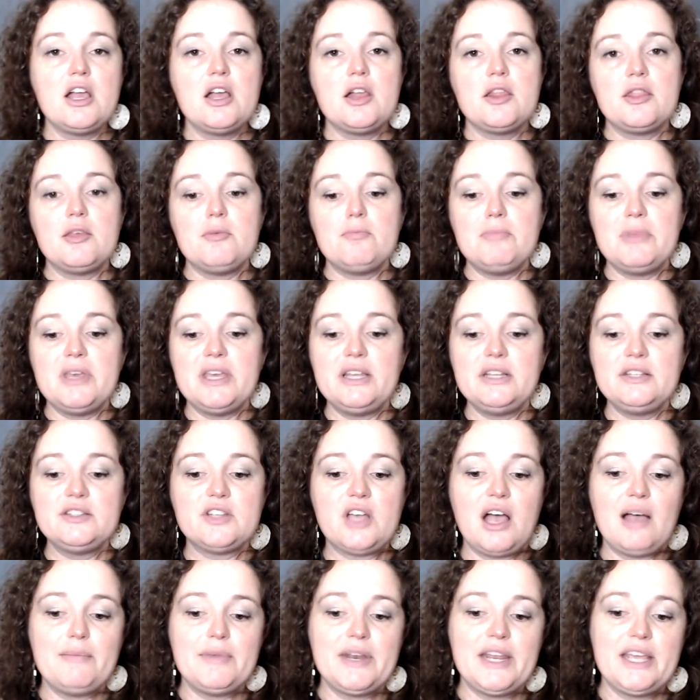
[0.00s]
the men
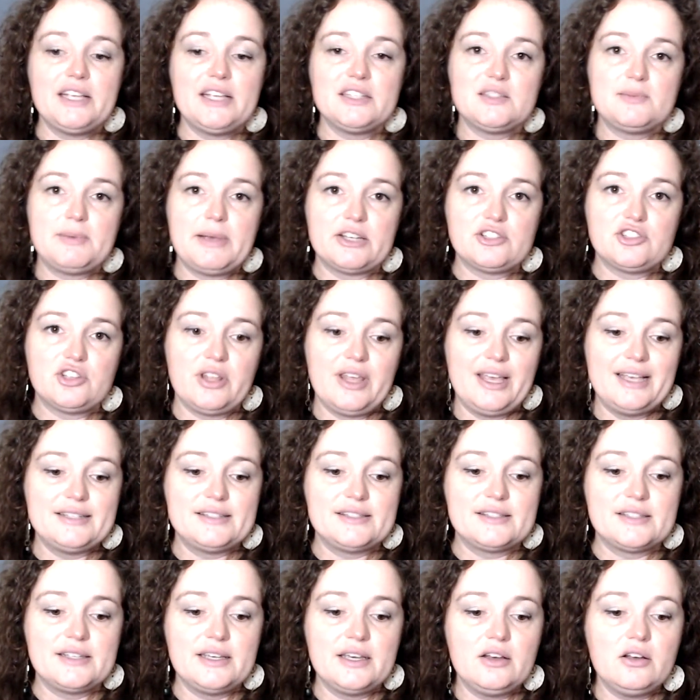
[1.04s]
dominate specialized
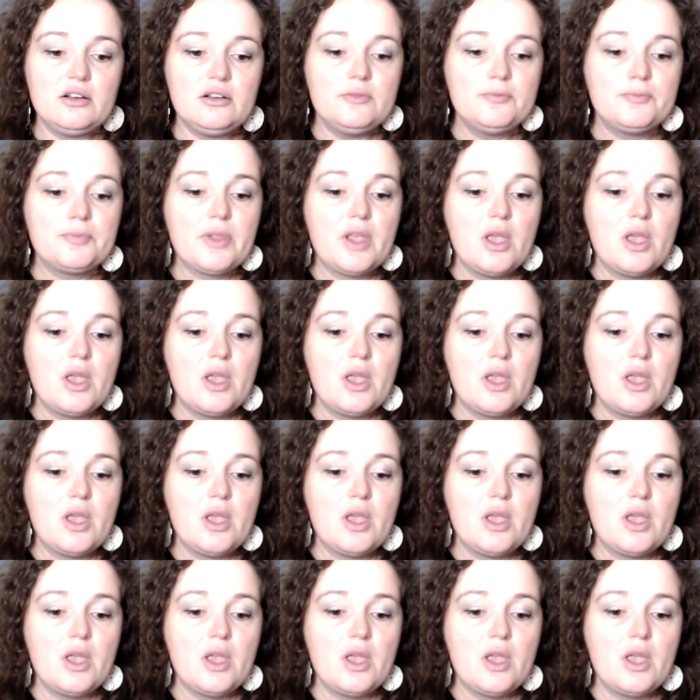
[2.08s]
skill.